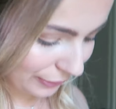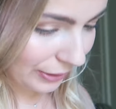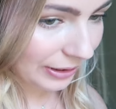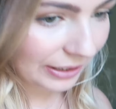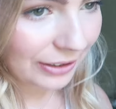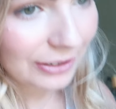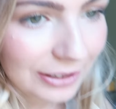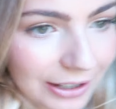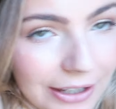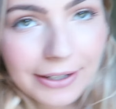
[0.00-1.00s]
for a little,
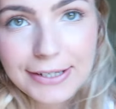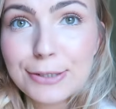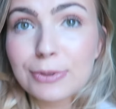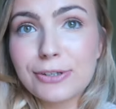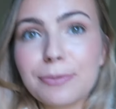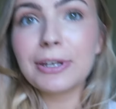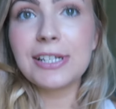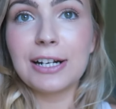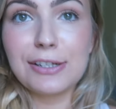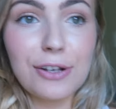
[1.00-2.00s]
because we used to play
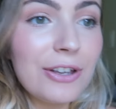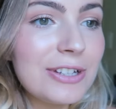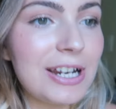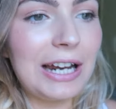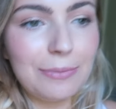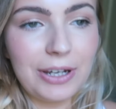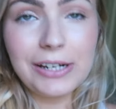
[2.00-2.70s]
tennis all the time.